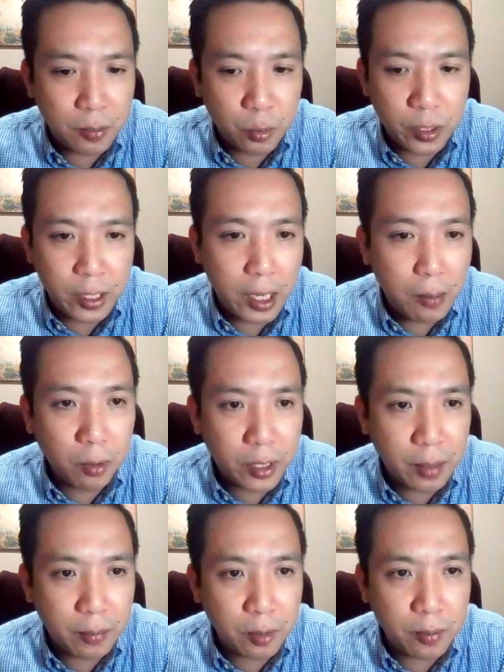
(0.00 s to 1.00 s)
that would enable
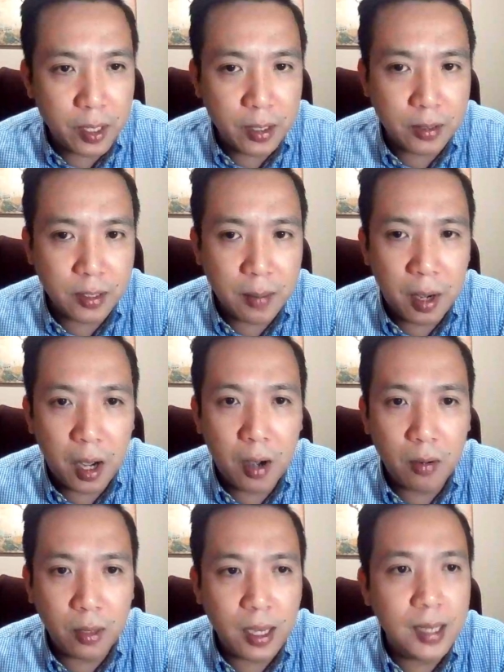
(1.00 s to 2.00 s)
them to be
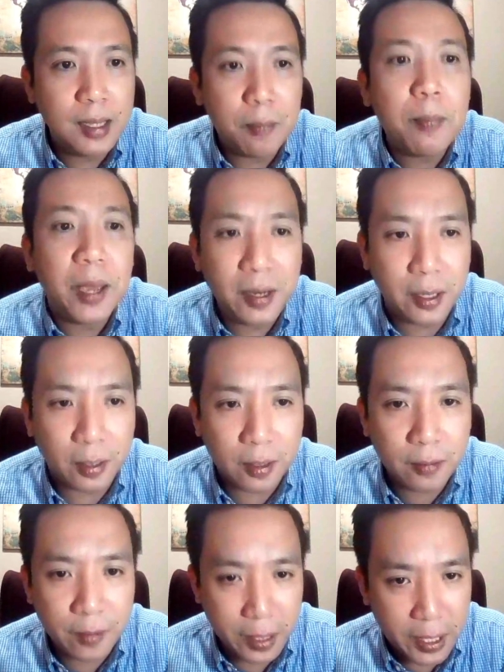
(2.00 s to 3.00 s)
somehow independent
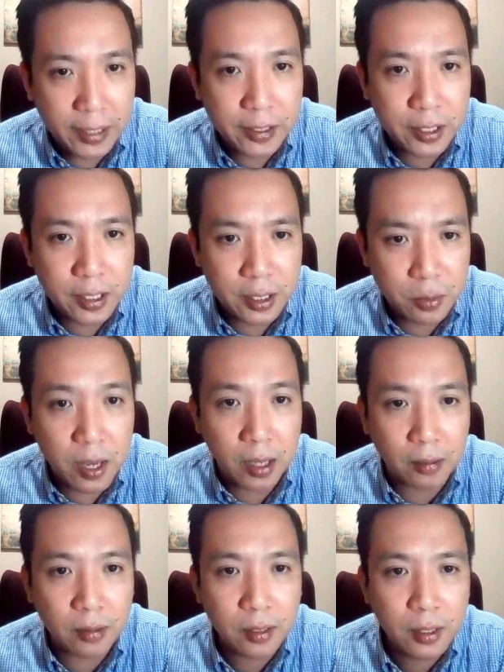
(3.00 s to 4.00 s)
financially as
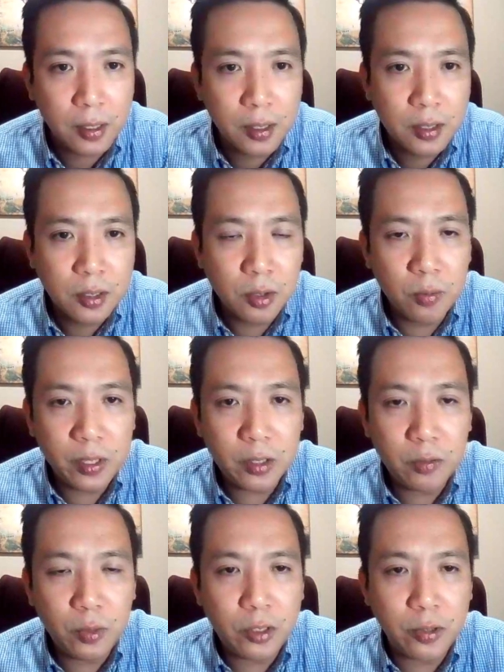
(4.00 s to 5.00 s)
well. So
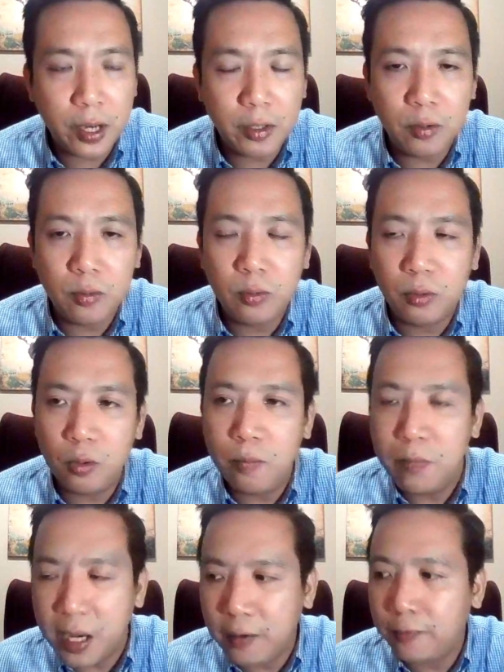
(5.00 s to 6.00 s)
we, we try to do
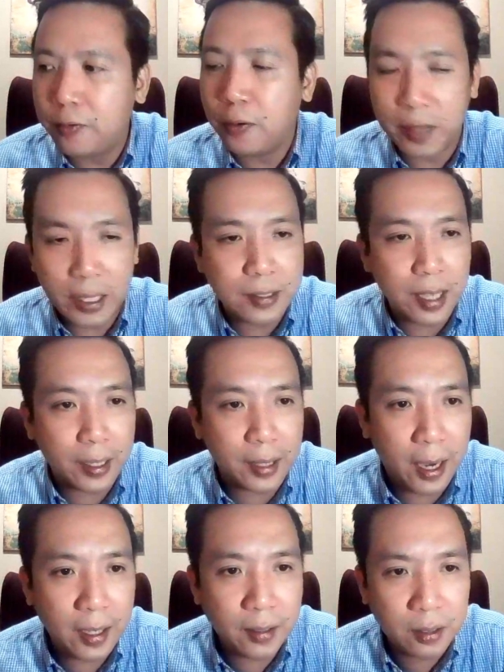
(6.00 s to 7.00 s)
meaningful things
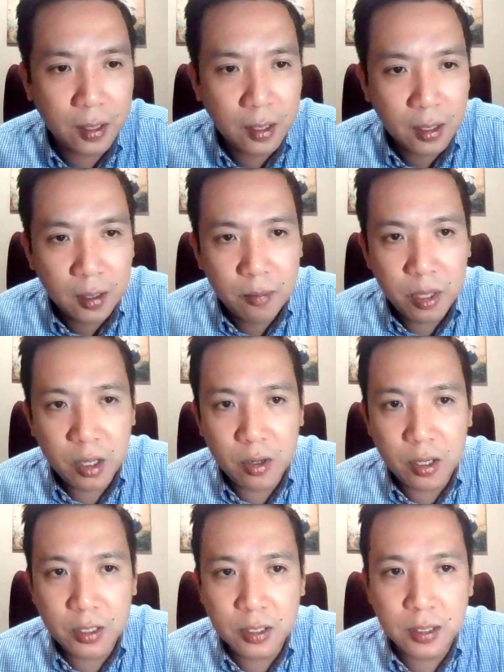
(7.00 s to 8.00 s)
like that
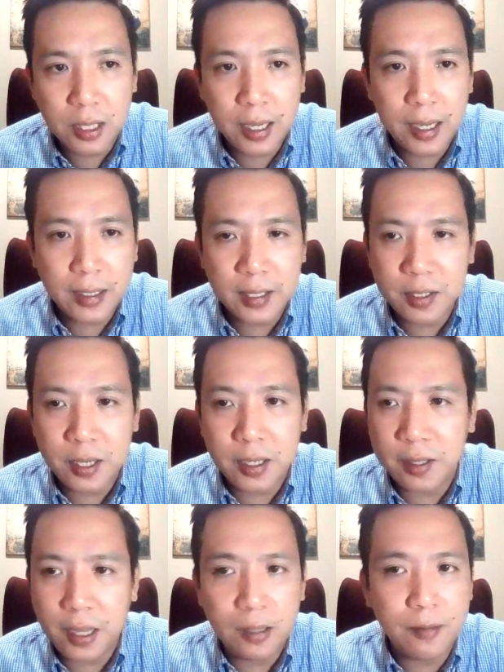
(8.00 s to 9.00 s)
because as i
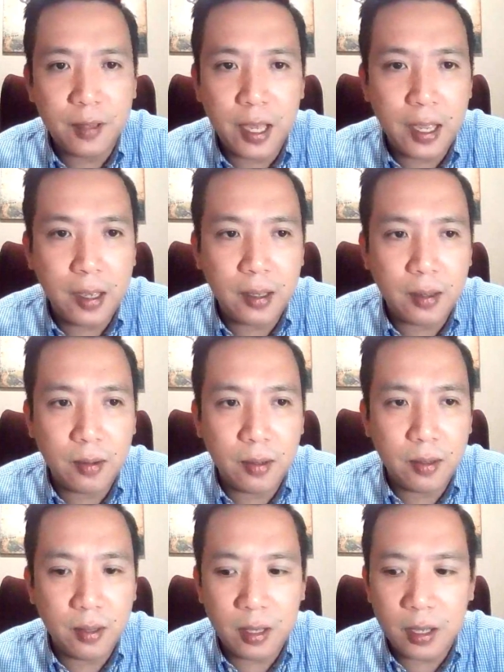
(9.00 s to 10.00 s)
said at the end of the day
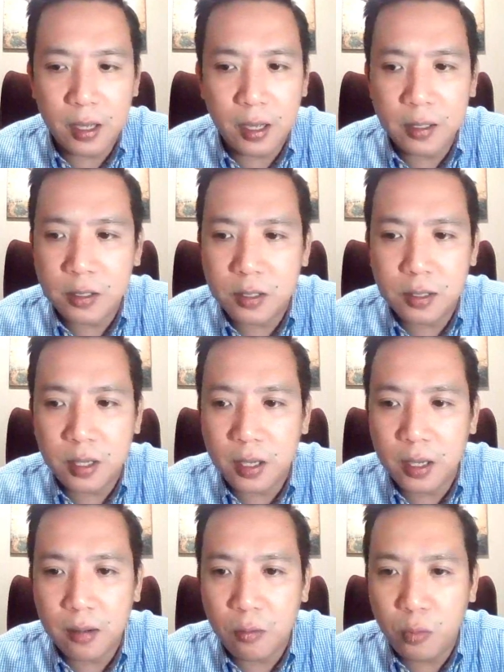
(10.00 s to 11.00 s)
it's
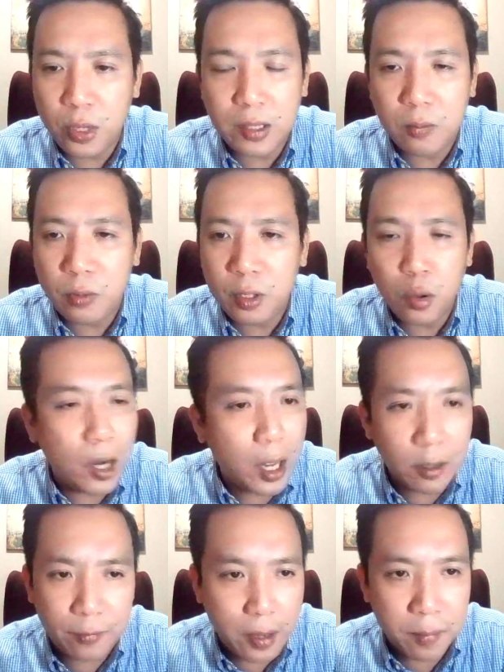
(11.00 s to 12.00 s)
we we do a
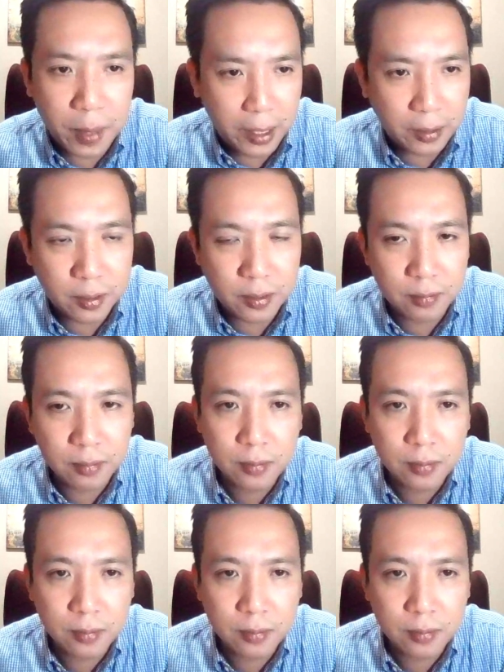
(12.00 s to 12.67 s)
lot of impact